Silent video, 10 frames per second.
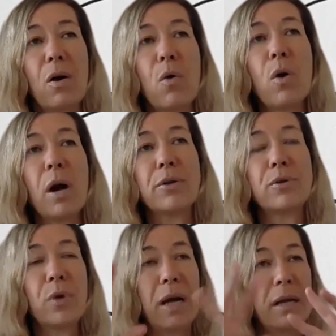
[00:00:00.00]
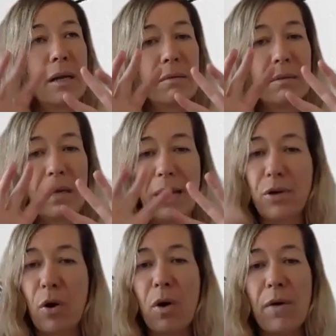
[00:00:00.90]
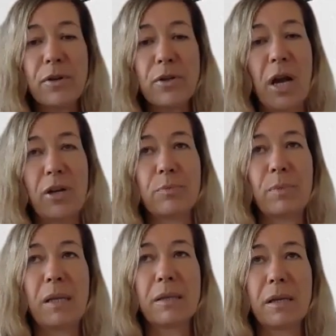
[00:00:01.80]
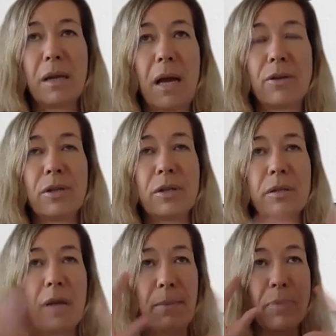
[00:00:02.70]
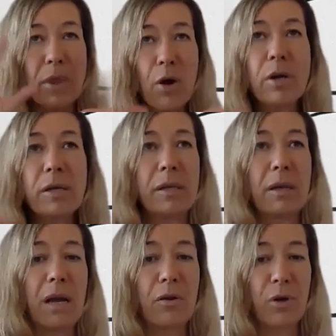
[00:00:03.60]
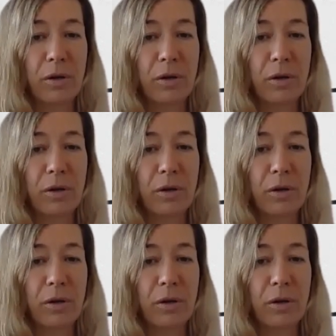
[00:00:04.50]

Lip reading: Or do I let go of the judgments and I'm noticing I